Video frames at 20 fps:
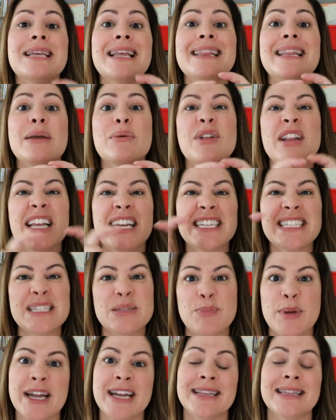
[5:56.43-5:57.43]
and they will
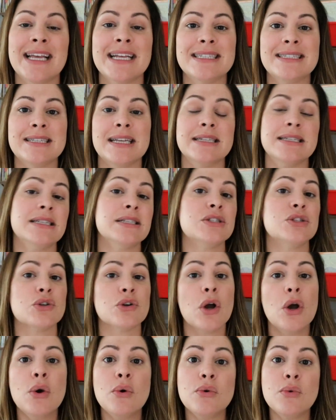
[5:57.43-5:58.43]
expand that sentence
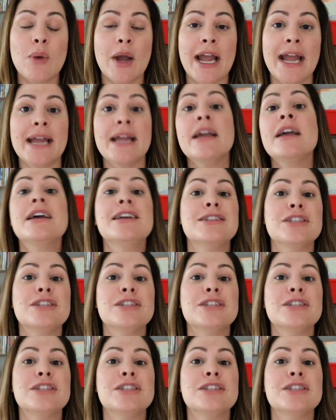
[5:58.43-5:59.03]
their own way